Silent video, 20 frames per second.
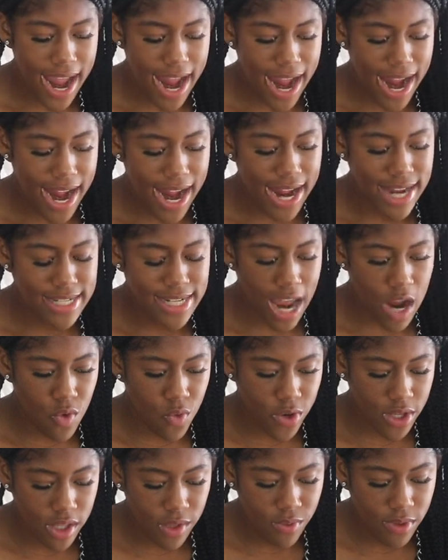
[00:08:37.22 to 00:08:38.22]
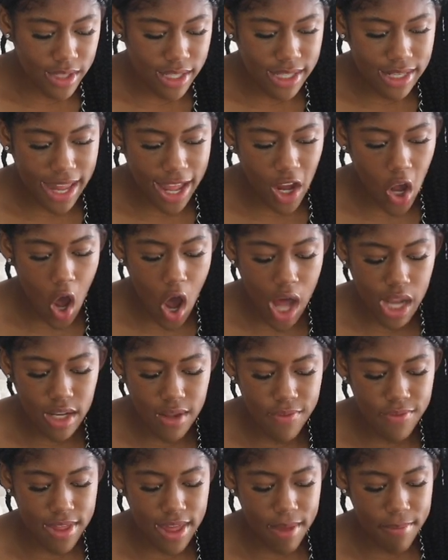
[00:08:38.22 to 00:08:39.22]
And I really, really like
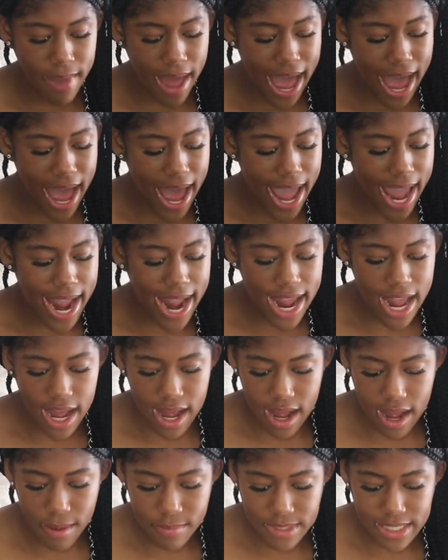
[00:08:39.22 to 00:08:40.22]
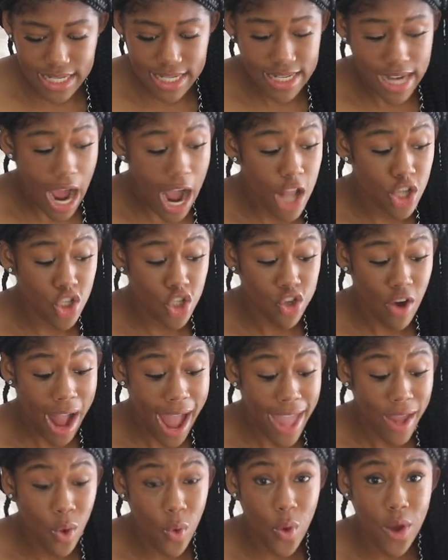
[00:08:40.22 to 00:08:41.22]
all of them. I um, did not
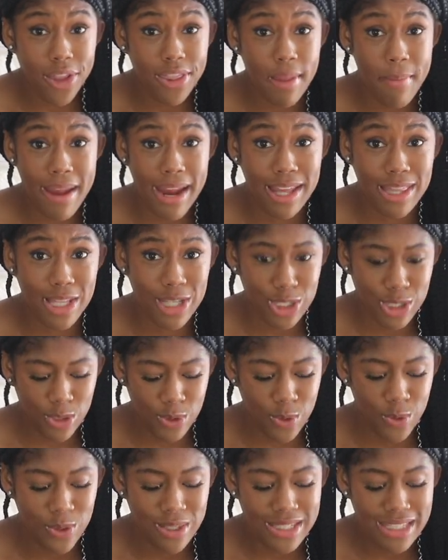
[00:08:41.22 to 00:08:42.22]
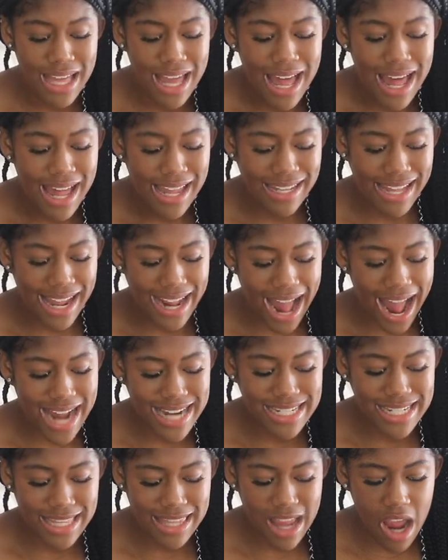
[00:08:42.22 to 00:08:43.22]
try on the bathing suits like
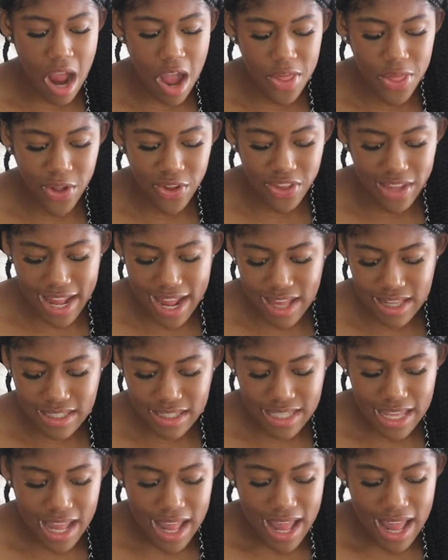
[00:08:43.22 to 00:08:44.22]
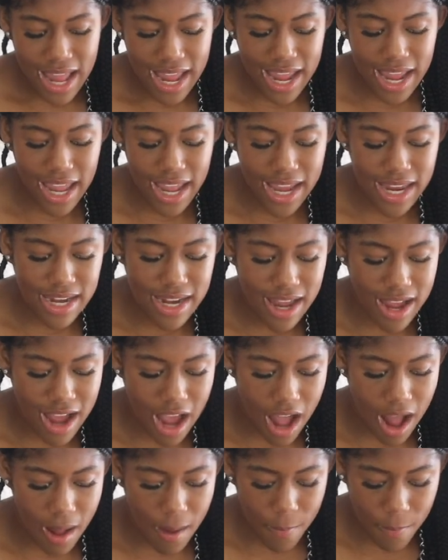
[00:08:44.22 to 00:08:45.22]
I did the other things in
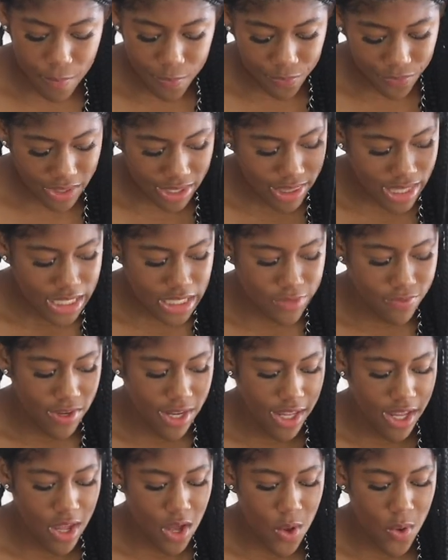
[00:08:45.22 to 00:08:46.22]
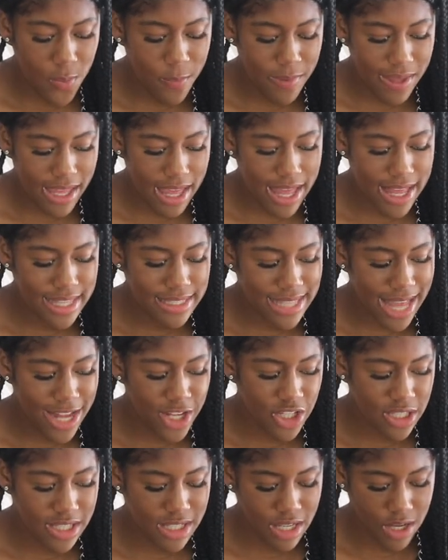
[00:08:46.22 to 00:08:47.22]
um, this video because
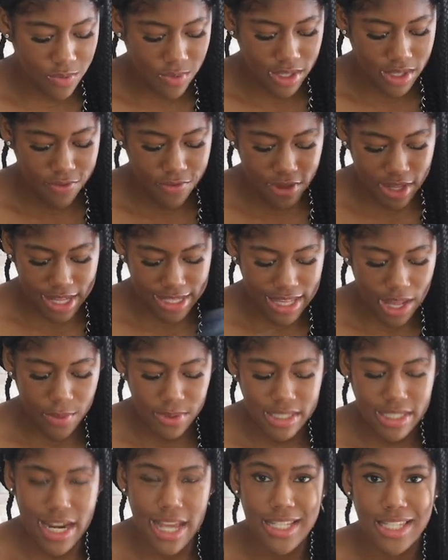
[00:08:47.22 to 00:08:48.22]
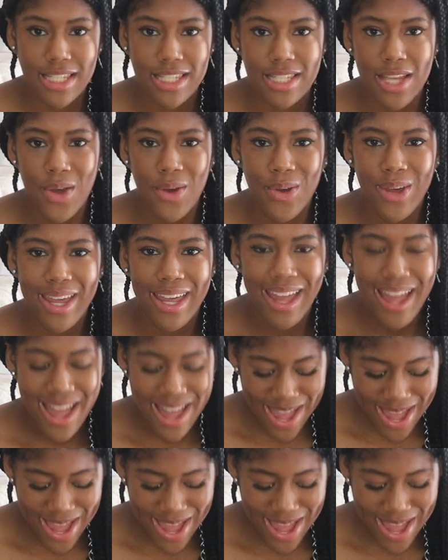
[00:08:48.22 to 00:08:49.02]
I just didn't really feel like that was necessary.